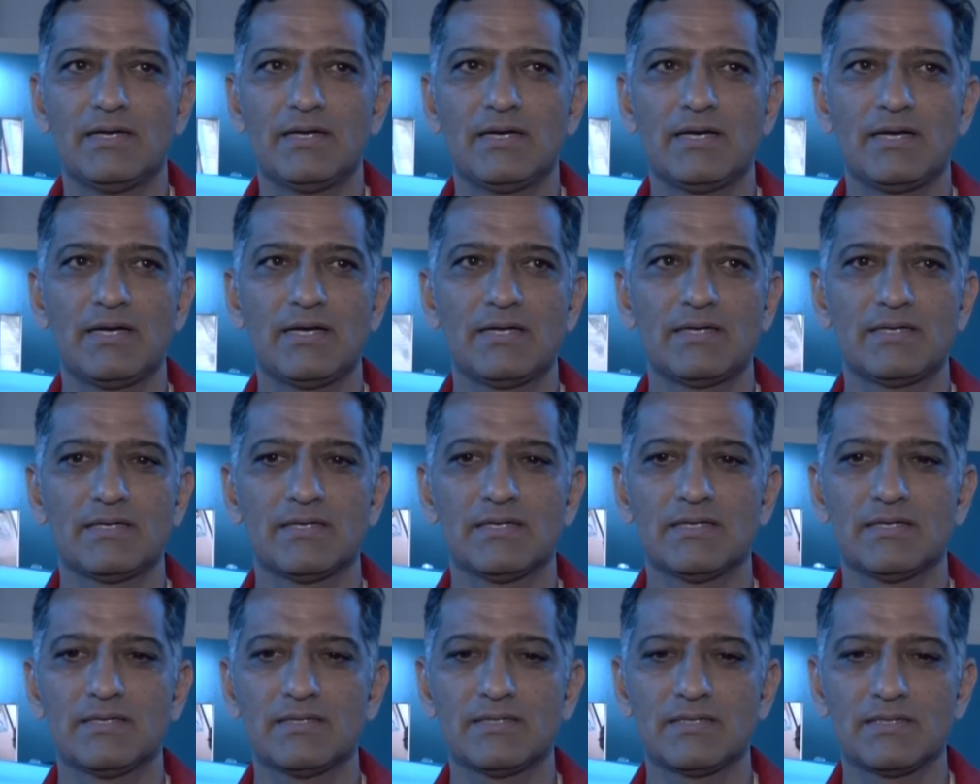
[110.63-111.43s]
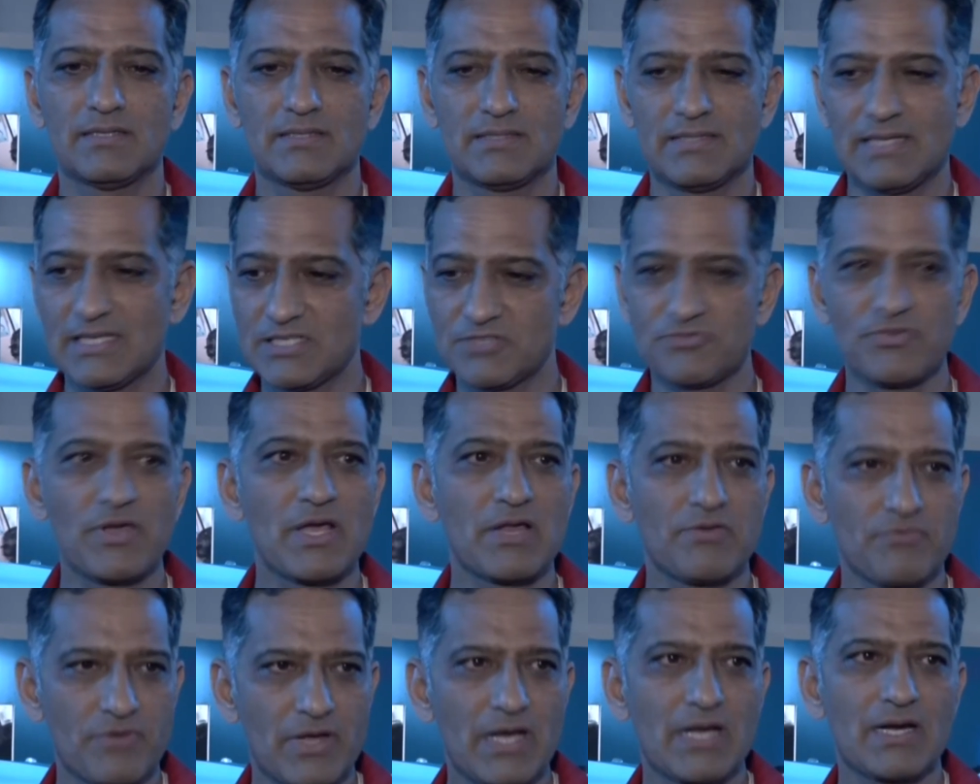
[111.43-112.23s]
And that's
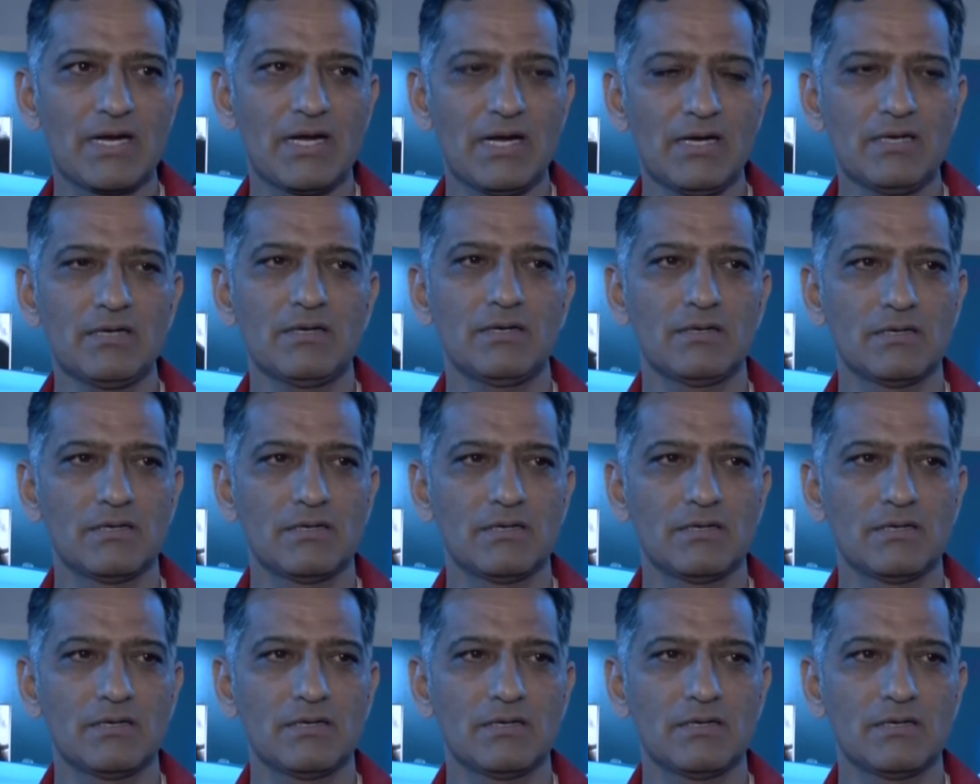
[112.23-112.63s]
where we are at.